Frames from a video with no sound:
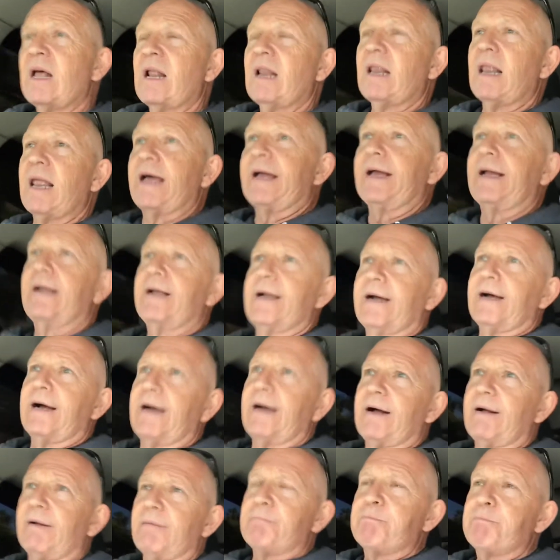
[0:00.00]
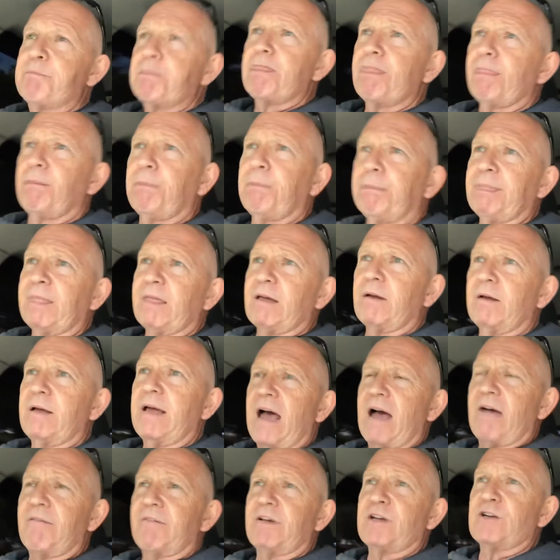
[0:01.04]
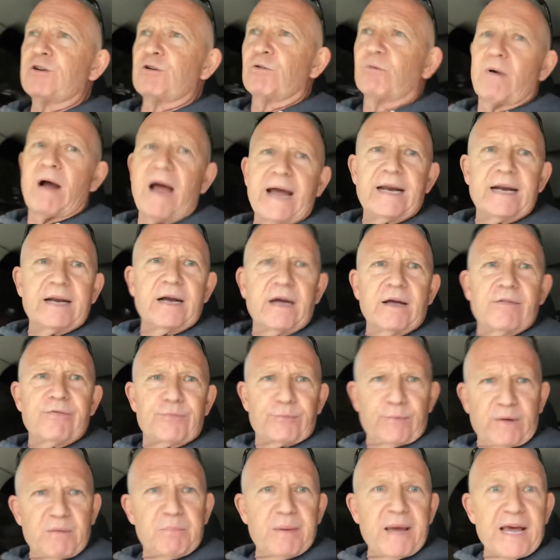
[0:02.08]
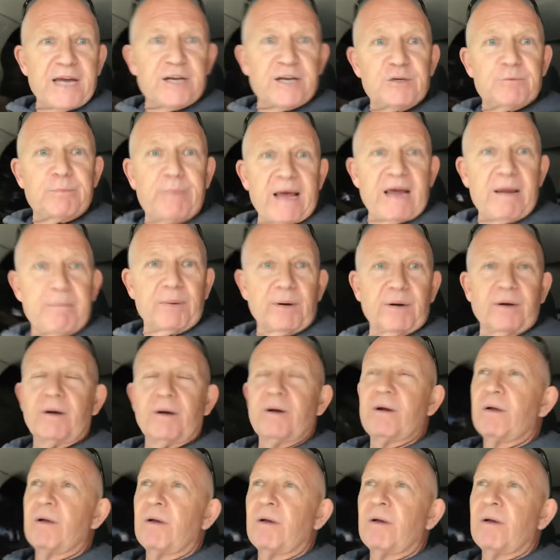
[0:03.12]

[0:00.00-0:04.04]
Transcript: Like having to write a 3-page paper